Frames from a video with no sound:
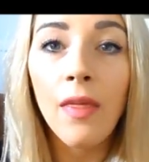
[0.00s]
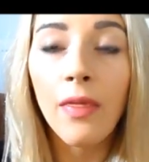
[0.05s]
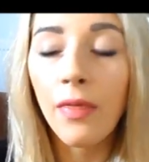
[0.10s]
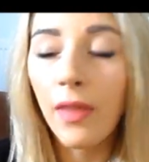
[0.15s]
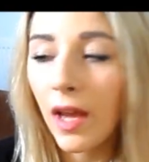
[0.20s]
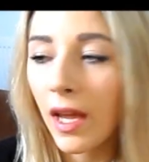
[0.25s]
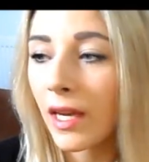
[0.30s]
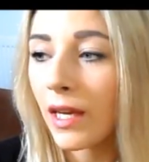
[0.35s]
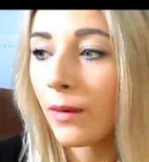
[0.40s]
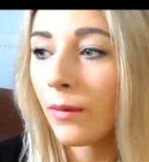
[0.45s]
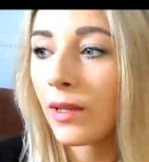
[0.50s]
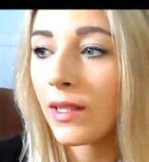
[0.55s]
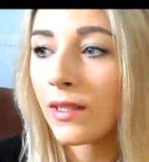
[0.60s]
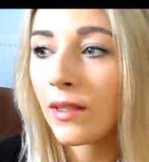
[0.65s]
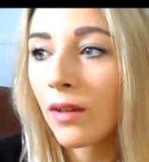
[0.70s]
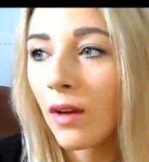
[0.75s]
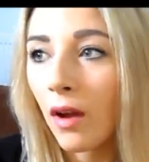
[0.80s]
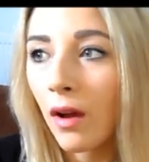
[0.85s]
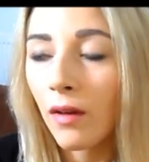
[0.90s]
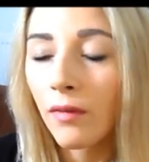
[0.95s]
Then I went
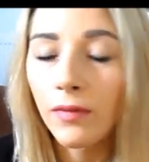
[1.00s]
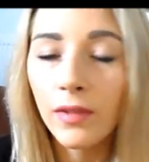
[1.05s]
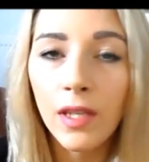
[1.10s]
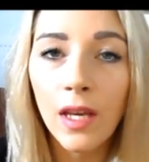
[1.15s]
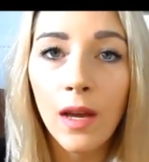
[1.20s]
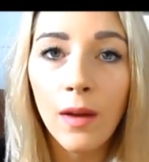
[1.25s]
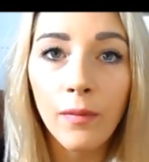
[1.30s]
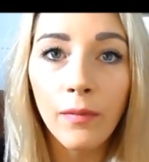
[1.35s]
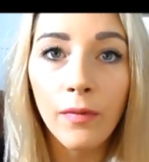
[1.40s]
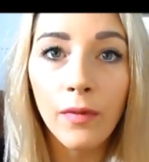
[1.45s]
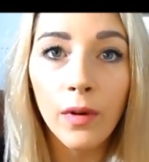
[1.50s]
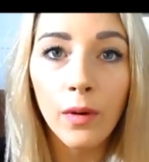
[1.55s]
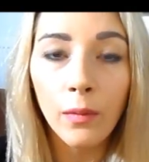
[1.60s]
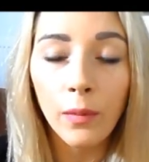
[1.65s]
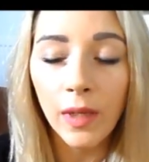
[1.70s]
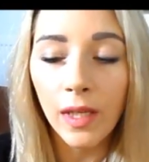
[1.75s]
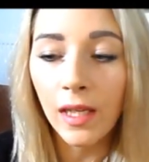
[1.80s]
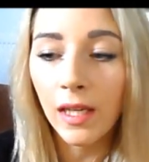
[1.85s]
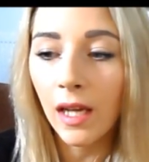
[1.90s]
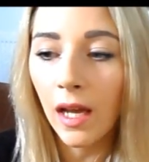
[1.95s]
on half term for a
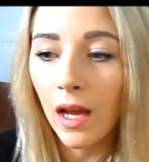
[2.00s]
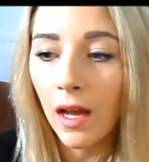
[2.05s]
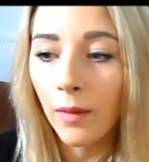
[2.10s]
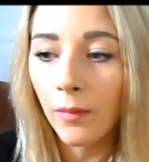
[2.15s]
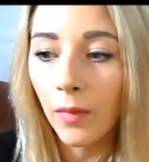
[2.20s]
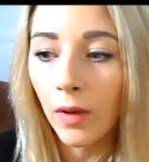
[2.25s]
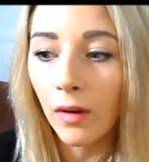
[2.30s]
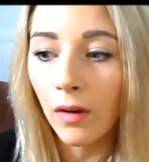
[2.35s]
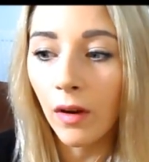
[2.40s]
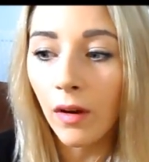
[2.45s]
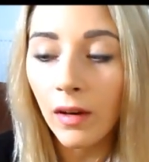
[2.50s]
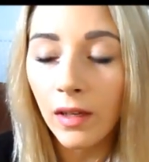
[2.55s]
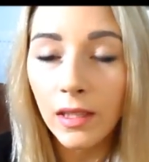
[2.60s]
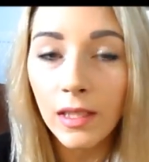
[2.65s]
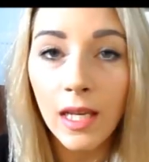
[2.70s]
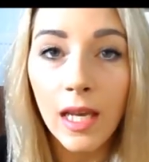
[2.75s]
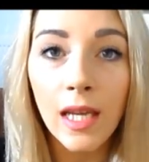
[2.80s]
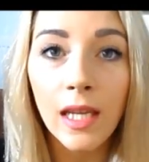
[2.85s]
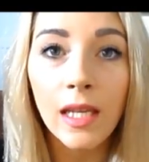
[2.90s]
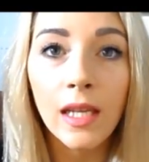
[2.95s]
week on
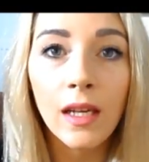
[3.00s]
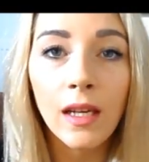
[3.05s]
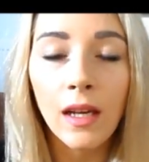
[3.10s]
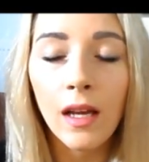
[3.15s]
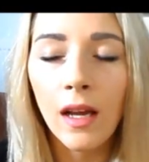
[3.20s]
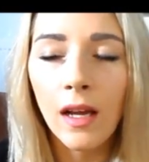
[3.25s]
holiday.